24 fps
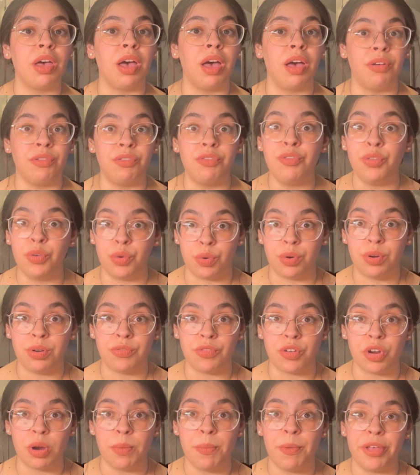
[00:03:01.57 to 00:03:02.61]
of food
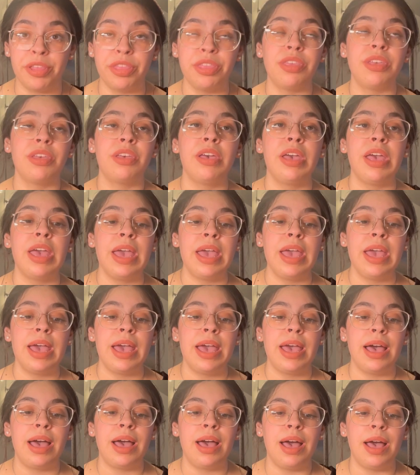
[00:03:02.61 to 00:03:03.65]
for your month,
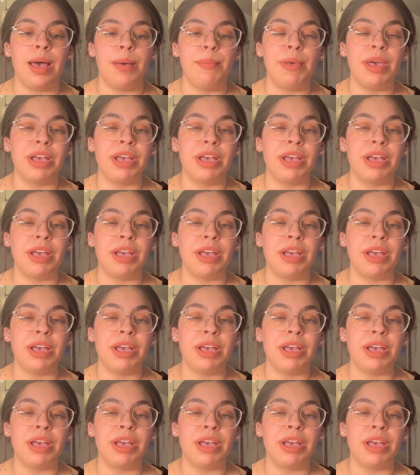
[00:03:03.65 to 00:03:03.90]
um,